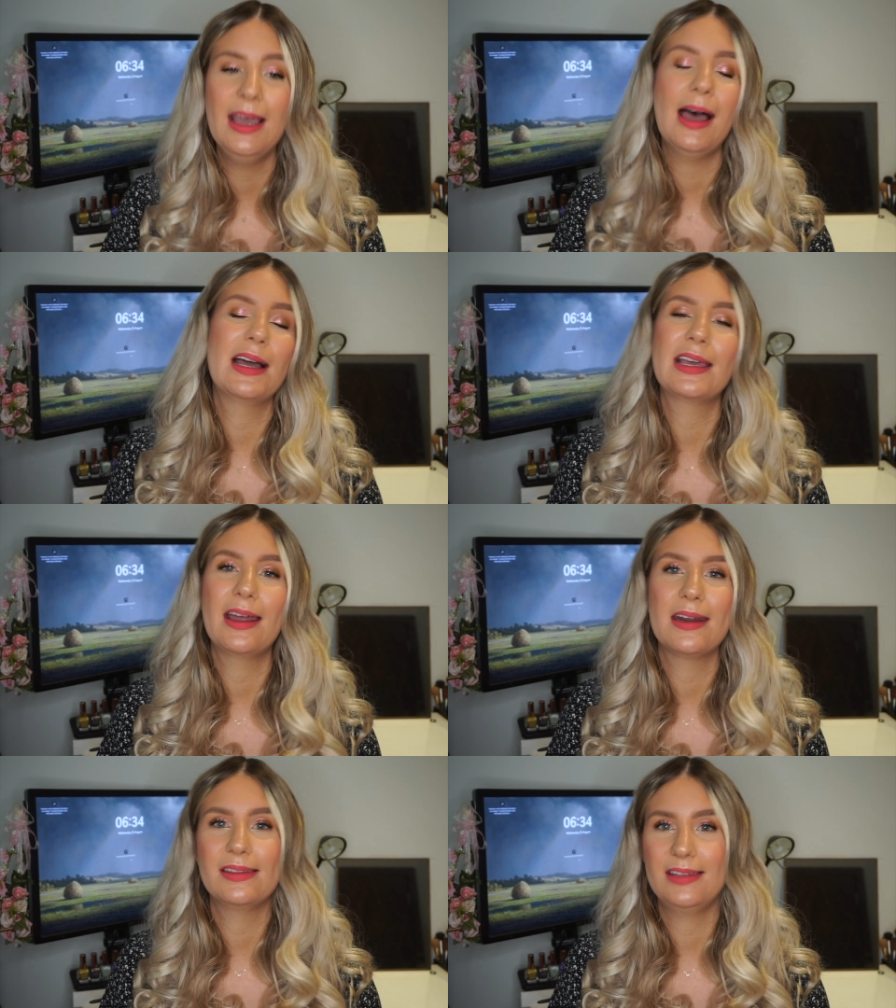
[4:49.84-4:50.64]

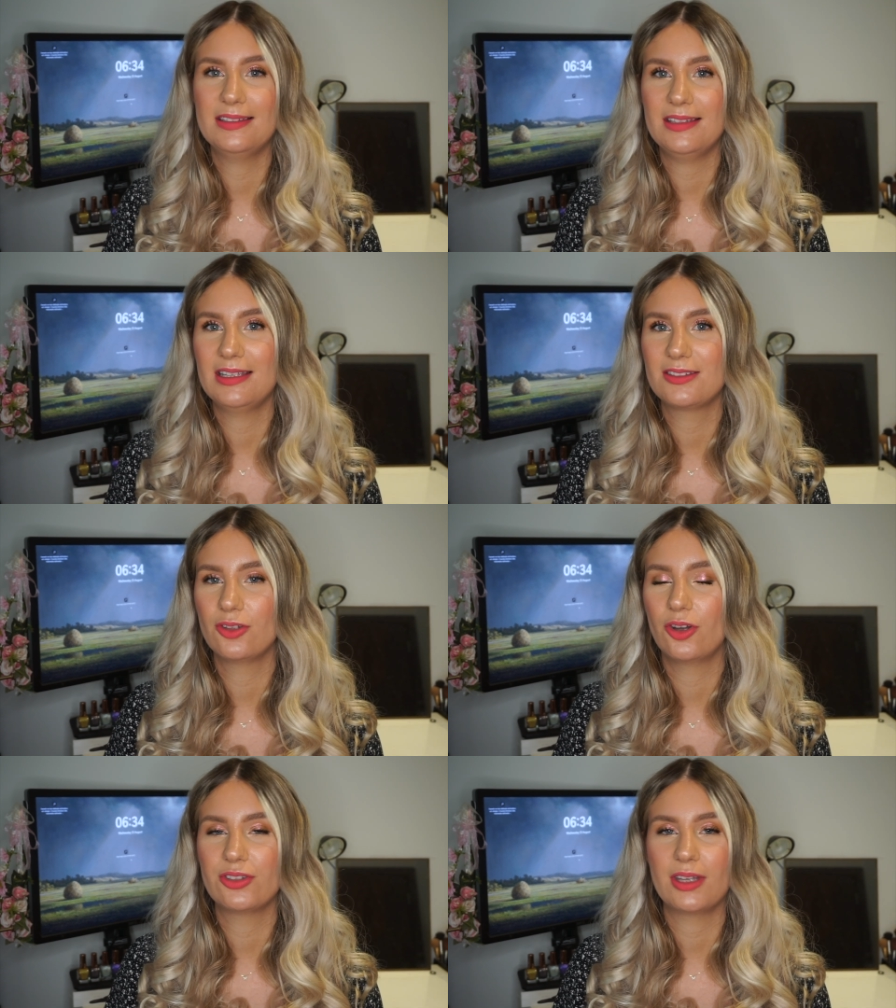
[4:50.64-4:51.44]
Again, this is
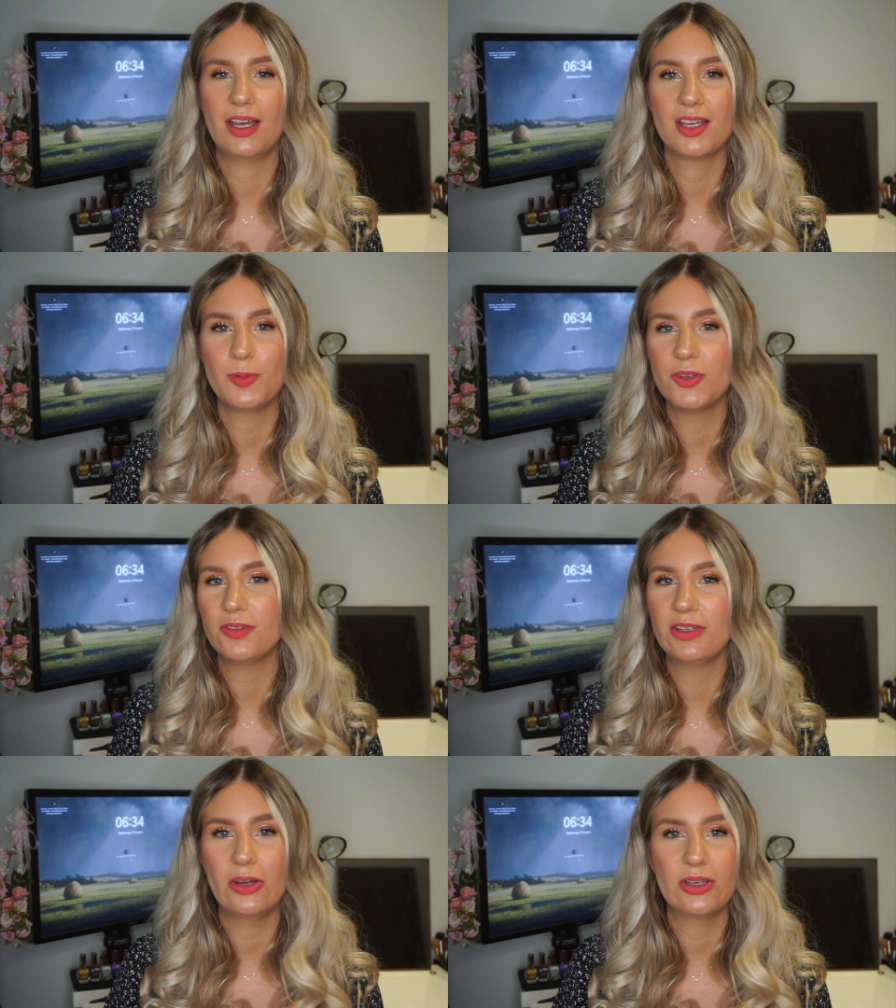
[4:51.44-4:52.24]
not a sponsored video.